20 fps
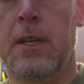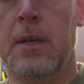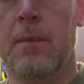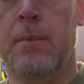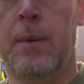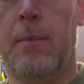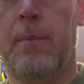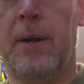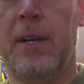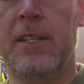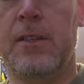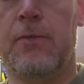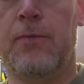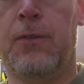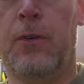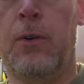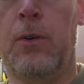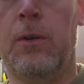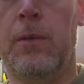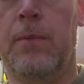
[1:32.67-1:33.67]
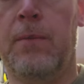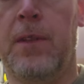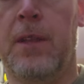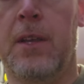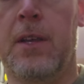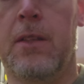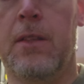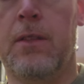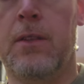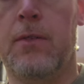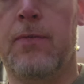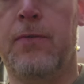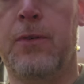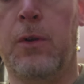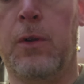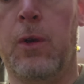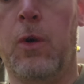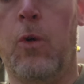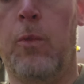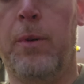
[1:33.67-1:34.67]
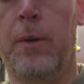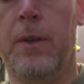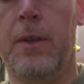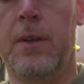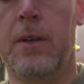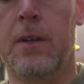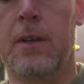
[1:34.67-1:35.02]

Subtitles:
but by default they're fully open.